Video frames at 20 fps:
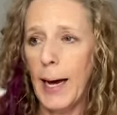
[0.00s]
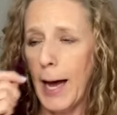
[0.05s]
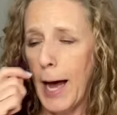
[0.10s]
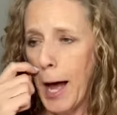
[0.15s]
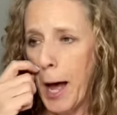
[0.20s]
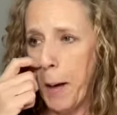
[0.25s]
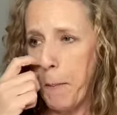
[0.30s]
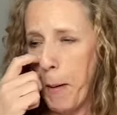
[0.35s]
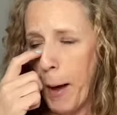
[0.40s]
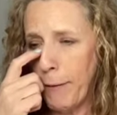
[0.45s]

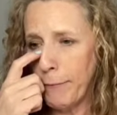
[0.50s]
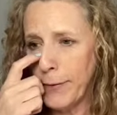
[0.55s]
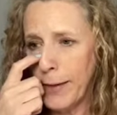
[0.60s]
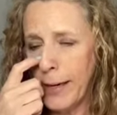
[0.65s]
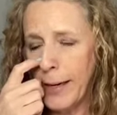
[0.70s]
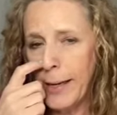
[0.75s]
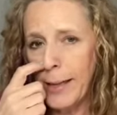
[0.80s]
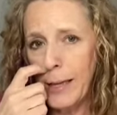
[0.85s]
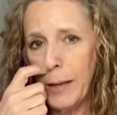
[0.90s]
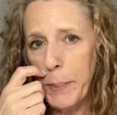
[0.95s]
I've
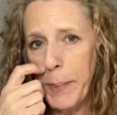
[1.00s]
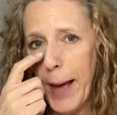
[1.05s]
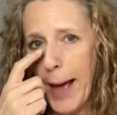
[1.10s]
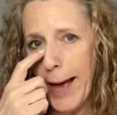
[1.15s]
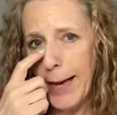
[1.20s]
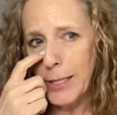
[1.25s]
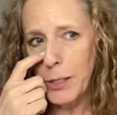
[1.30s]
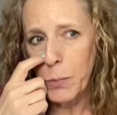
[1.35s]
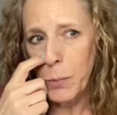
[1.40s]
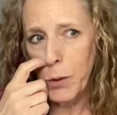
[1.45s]
done it in the
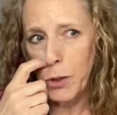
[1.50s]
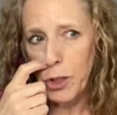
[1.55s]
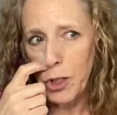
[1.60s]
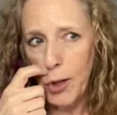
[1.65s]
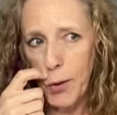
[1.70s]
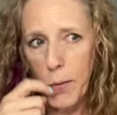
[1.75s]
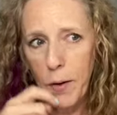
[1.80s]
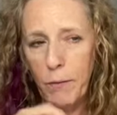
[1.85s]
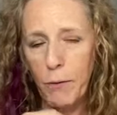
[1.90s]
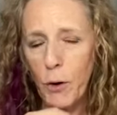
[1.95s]
past where
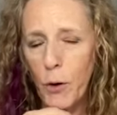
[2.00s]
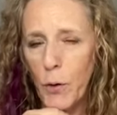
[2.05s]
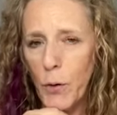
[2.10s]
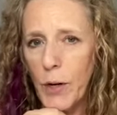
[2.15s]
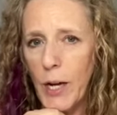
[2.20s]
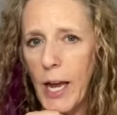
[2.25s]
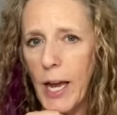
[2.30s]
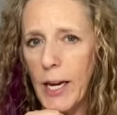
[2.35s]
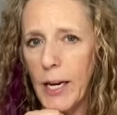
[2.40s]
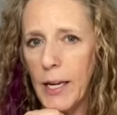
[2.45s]
children have
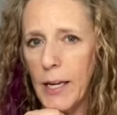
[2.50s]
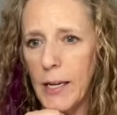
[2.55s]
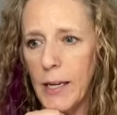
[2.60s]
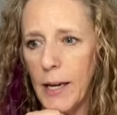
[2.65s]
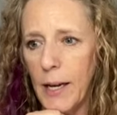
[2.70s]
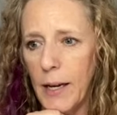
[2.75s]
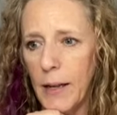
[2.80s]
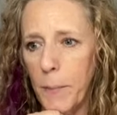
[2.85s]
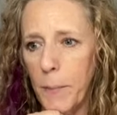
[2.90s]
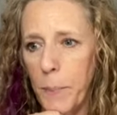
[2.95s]
created
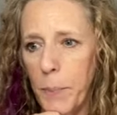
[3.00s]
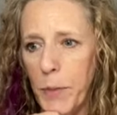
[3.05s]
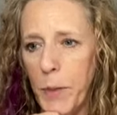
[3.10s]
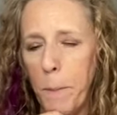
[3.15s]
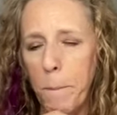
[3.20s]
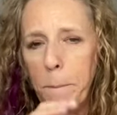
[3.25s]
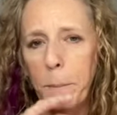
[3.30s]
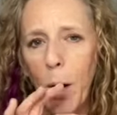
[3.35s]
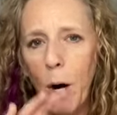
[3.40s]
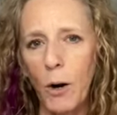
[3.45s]
the
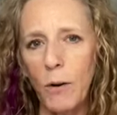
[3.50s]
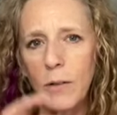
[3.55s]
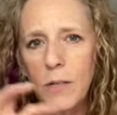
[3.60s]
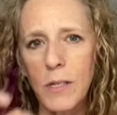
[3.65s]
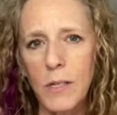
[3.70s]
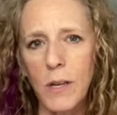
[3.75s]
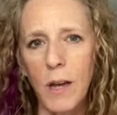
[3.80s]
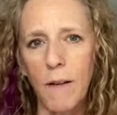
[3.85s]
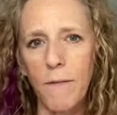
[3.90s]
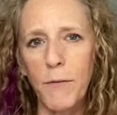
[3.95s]

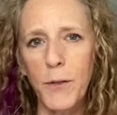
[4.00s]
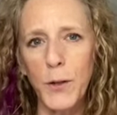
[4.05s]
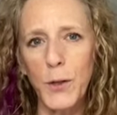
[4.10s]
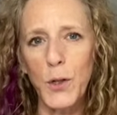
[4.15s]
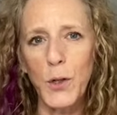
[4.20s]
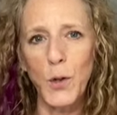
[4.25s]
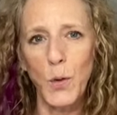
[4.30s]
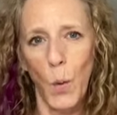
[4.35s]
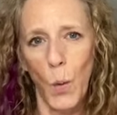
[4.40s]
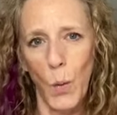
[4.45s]
parts of the
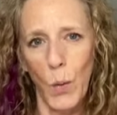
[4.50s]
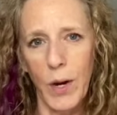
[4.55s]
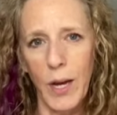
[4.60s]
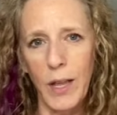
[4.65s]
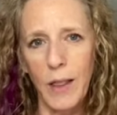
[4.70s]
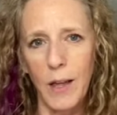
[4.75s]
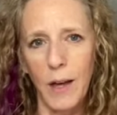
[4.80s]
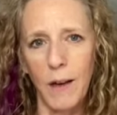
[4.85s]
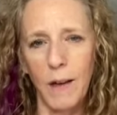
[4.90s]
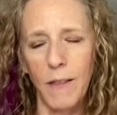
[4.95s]

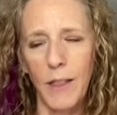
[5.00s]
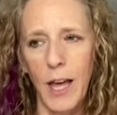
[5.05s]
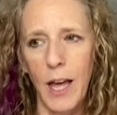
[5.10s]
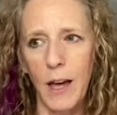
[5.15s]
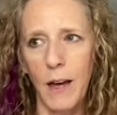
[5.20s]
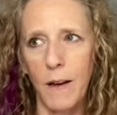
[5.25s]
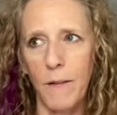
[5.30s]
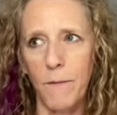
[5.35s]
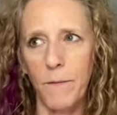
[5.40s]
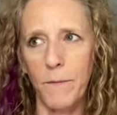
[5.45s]
story,
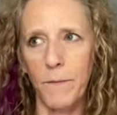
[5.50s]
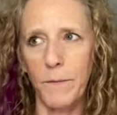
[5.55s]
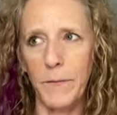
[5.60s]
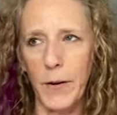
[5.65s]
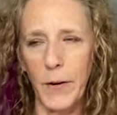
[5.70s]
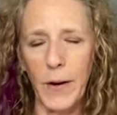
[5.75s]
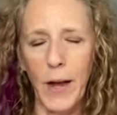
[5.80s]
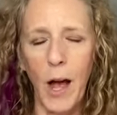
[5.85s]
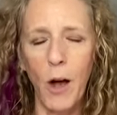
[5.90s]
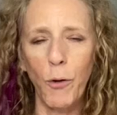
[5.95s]
the
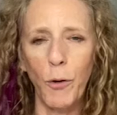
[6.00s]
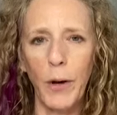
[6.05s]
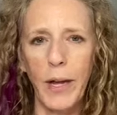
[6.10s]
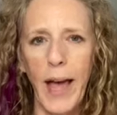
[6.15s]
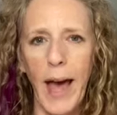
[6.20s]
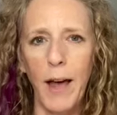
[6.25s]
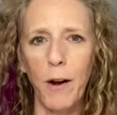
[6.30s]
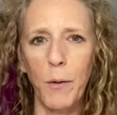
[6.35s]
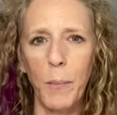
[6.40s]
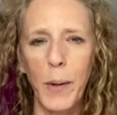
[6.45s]
very hungry
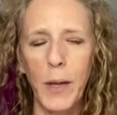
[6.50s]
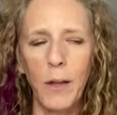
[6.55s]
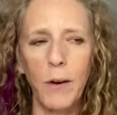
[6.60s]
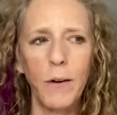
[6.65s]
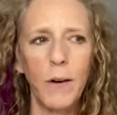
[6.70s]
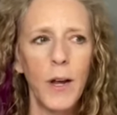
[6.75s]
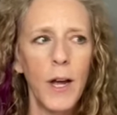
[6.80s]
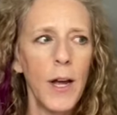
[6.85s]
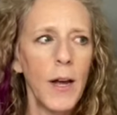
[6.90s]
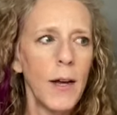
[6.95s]

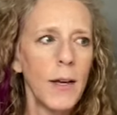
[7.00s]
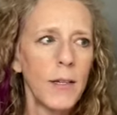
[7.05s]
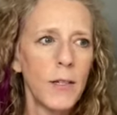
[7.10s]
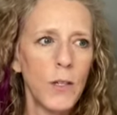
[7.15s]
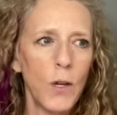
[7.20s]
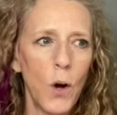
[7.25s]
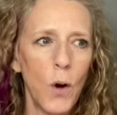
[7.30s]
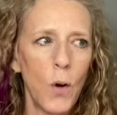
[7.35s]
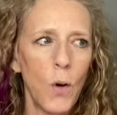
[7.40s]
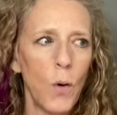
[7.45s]
caterpillar.
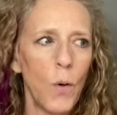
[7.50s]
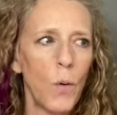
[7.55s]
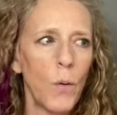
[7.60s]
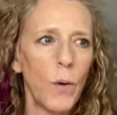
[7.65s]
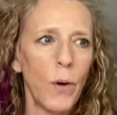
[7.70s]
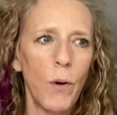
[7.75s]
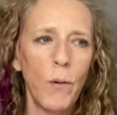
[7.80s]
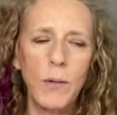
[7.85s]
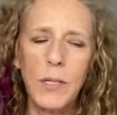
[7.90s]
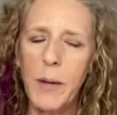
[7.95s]
So,
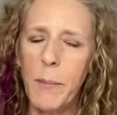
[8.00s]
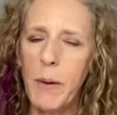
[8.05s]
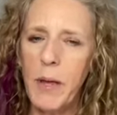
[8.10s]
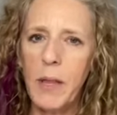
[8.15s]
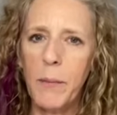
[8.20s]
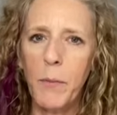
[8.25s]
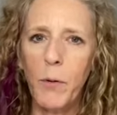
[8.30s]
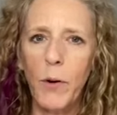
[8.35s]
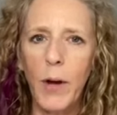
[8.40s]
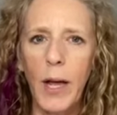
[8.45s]
you know, some of
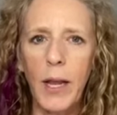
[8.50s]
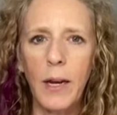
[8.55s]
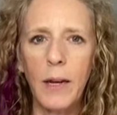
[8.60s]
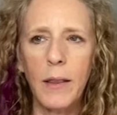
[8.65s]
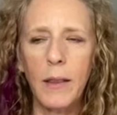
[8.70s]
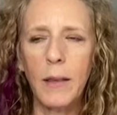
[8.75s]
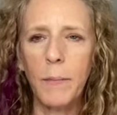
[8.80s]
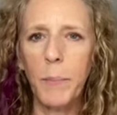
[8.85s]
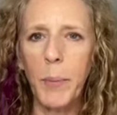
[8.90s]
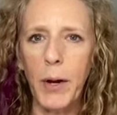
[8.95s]
them
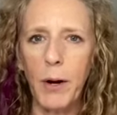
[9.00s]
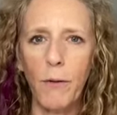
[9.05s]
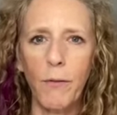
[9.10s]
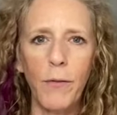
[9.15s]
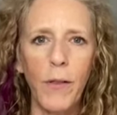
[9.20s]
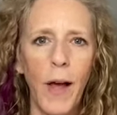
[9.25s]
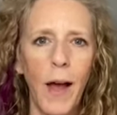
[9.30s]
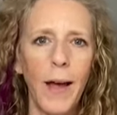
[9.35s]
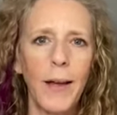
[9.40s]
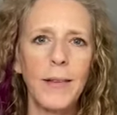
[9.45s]
created the
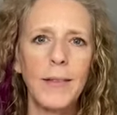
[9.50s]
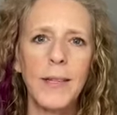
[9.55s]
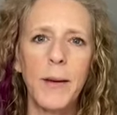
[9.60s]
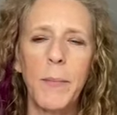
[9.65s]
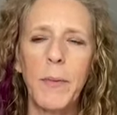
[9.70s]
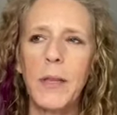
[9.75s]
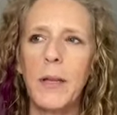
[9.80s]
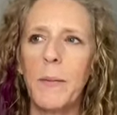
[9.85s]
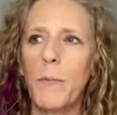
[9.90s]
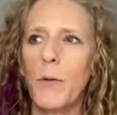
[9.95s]
butterfly, and
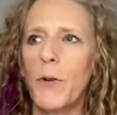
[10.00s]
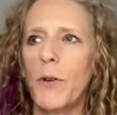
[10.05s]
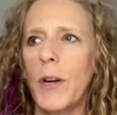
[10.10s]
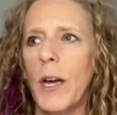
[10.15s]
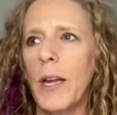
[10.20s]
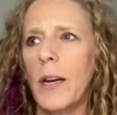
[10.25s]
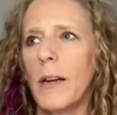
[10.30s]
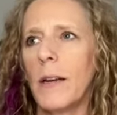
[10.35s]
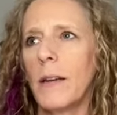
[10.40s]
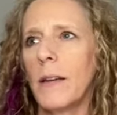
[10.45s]
some of them
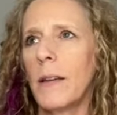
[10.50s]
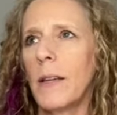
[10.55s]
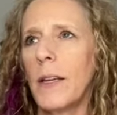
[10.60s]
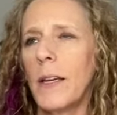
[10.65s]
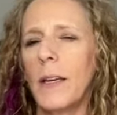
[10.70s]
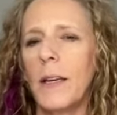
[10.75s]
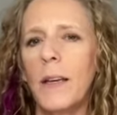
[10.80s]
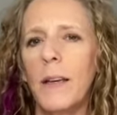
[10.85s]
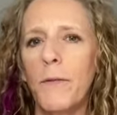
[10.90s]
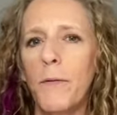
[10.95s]
created
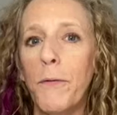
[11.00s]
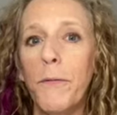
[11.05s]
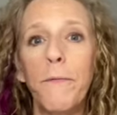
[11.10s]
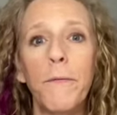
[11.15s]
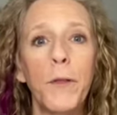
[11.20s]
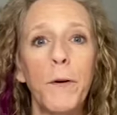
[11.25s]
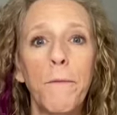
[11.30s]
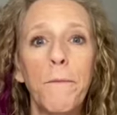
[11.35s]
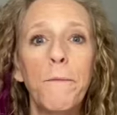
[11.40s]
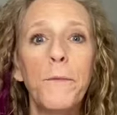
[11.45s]

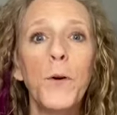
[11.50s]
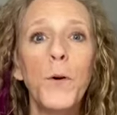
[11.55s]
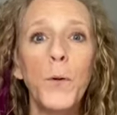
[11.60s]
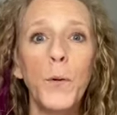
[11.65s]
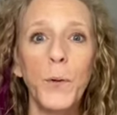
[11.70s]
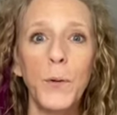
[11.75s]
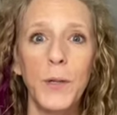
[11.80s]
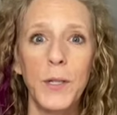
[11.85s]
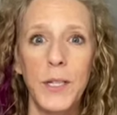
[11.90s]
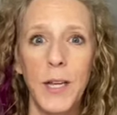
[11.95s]
the
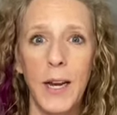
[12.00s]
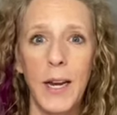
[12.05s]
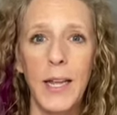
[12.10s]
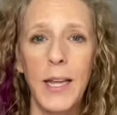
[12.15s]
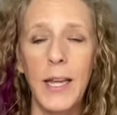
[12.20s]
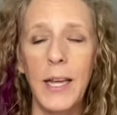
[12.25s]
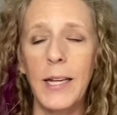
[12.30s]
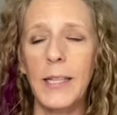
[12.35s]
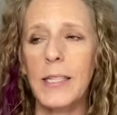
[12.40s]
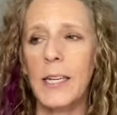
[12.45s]
foods that
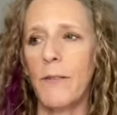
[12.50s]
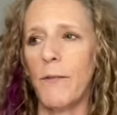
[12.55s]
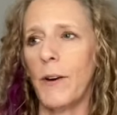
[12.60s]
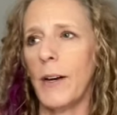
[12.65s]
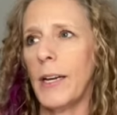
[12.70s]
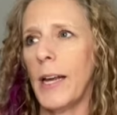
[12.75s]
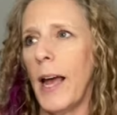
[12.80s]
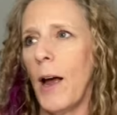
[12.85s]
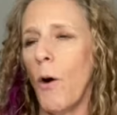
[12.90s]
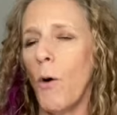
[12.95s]
he eats every
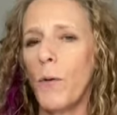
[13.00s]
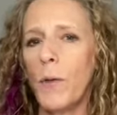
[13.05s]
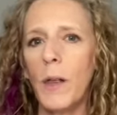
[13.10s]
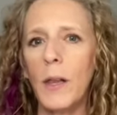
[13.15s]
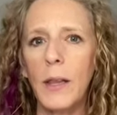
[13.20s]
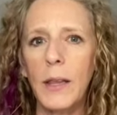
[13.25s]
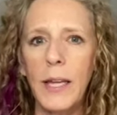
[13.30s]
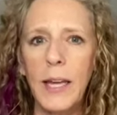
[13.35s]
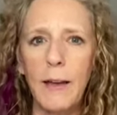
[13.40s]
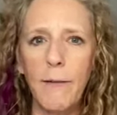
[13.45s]
day, or the
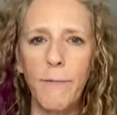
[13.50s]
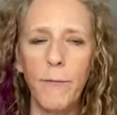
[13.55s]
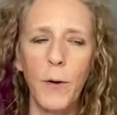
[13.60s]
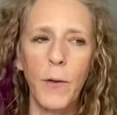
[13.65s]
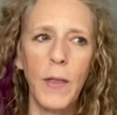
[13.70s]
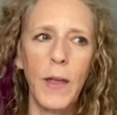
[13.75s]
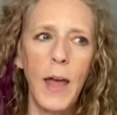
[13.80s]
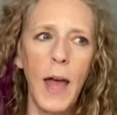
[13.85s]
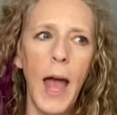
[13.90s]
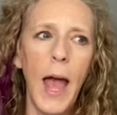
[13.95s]
leaf, or
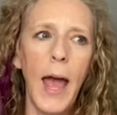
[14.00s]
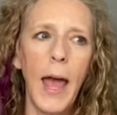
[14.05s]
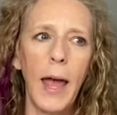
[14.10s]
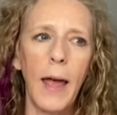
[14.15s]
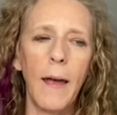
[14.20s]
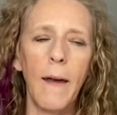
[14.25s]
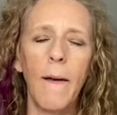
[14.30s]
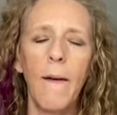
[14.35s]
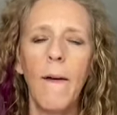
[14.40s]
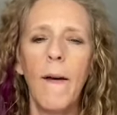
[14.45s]
the
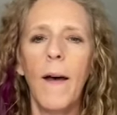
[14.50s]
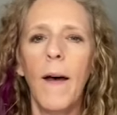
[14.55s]
egg.